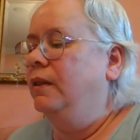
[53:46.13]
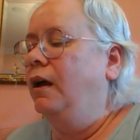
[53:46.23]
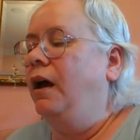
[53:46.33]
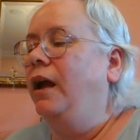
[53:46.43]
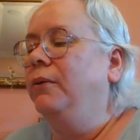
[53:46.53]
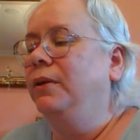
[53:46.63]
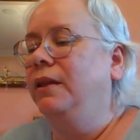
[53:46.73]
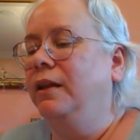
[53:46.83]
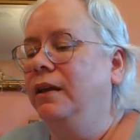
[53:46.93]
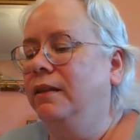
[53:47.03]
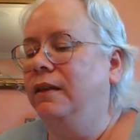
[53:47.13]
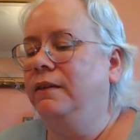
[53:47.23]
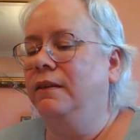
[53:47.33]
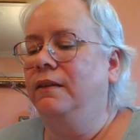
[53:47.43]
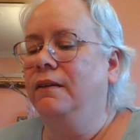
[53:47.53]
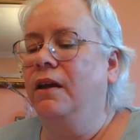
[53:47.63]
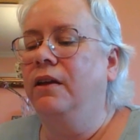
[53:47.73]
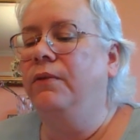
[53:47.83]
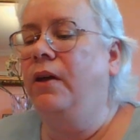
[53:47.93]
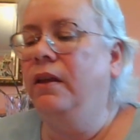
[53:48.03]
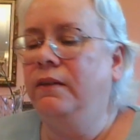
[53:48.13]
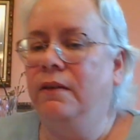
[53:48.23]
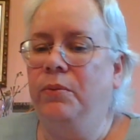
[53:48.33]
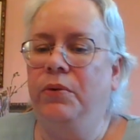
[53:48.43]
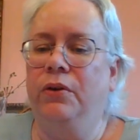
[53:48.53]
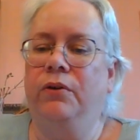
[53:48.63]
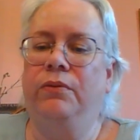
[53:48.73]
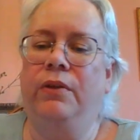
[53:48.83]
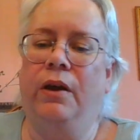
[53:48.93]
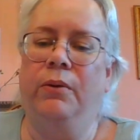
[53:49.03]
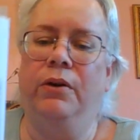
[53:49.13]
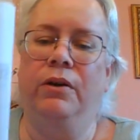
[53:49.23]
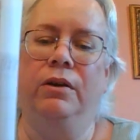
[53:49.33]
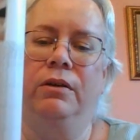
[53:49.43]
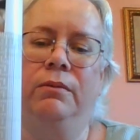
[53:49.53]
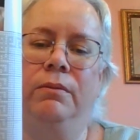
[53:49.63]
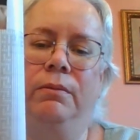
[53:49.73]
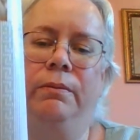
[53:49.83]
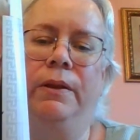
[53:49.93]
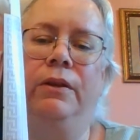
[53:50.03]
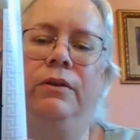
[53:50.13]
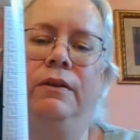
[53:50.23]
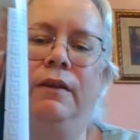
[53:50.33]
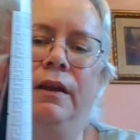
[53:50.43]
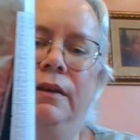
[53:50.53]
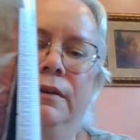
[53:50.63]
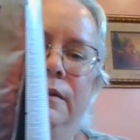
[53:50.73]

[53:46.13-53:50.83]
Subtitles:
I really like this. This is kind of a simpler flower pillow design.